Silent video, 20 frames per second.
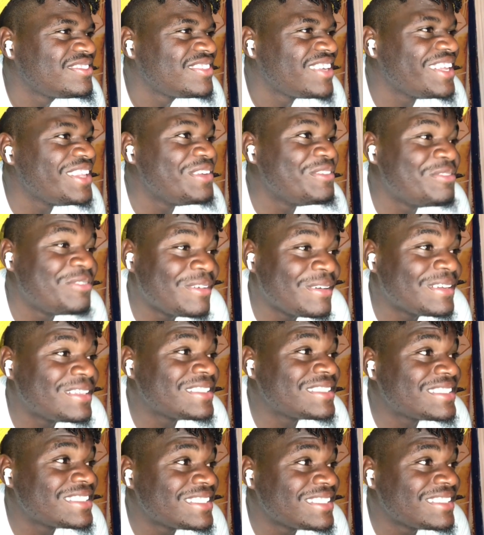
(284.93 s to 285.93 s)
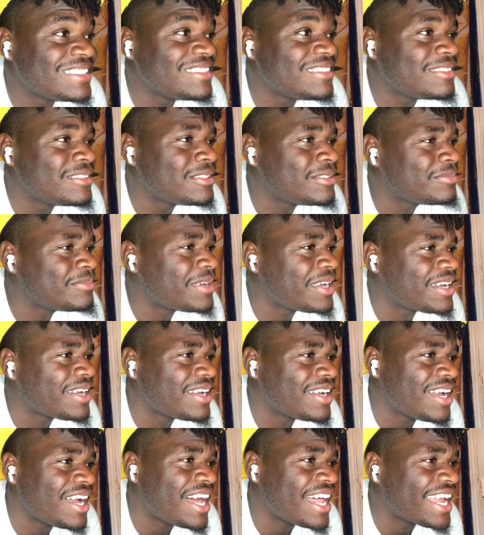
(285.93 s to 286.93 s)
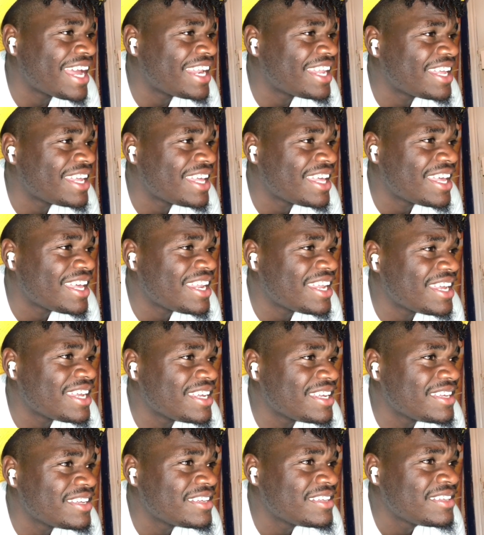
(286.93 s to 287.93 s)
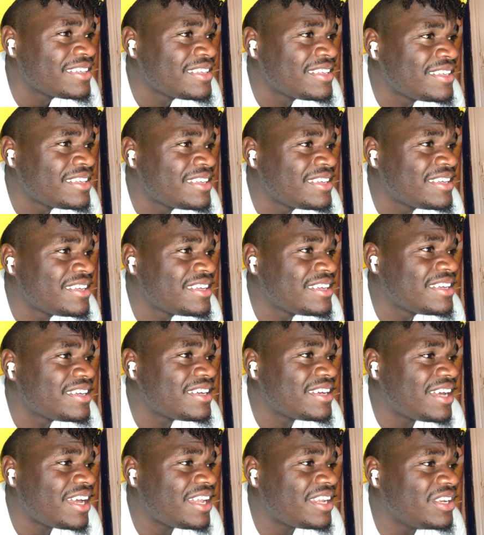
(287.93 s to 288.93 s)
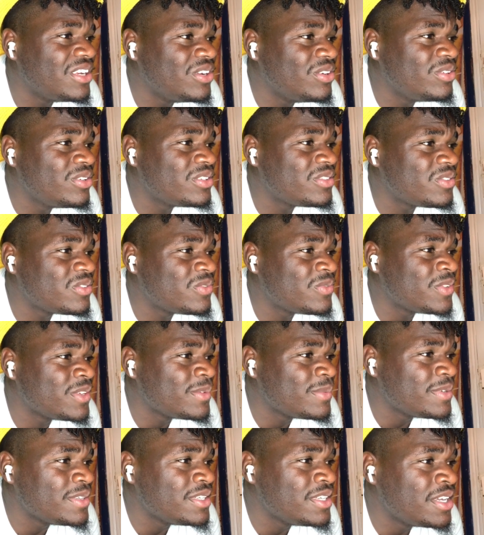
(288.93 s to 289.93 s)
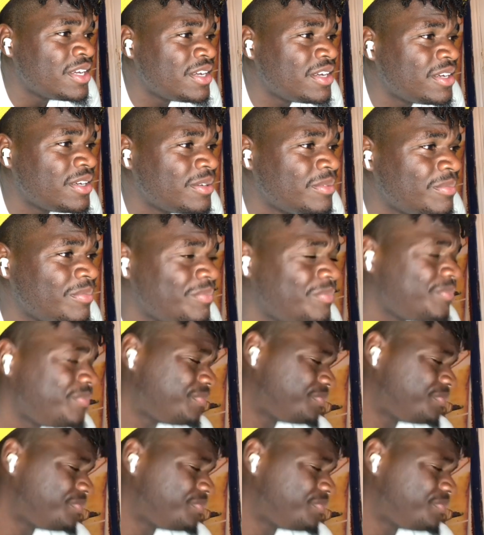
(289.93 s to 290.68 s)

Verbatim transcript: You fucking stink. My God, I got a headache. I knew this was gonna be dumb.